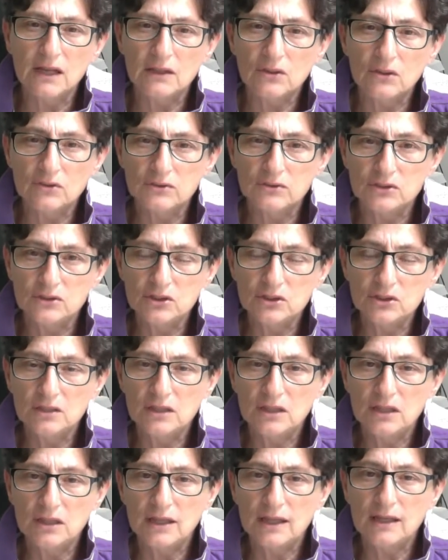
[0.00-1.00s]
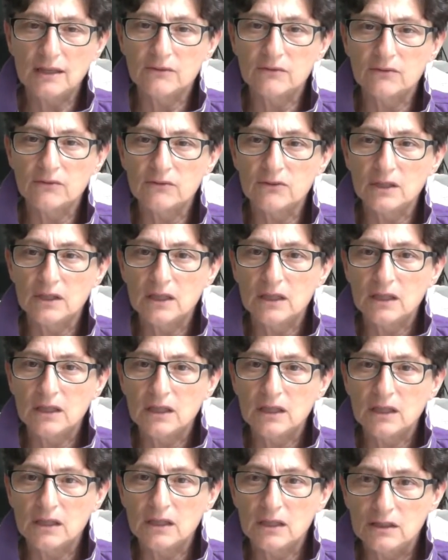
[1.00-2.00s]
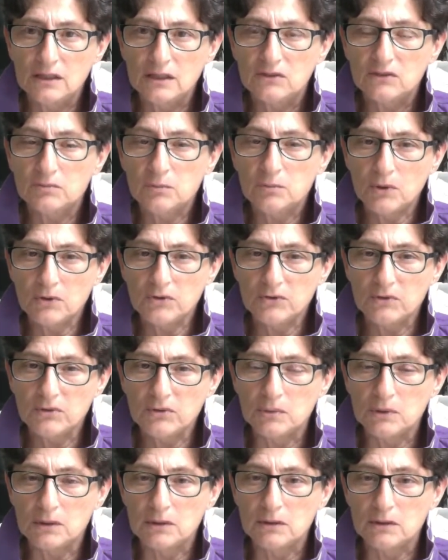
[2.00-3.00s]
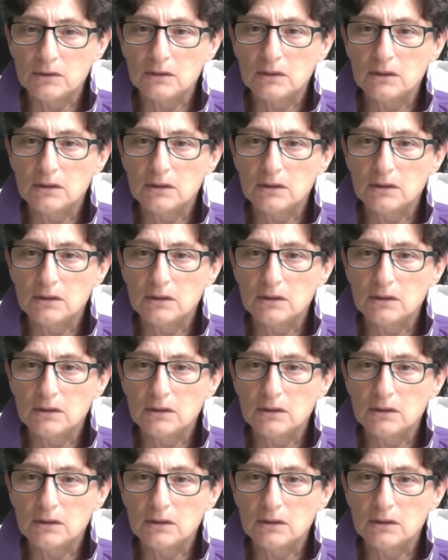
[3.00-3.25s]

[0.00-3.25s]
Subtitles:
unconditional love is possible.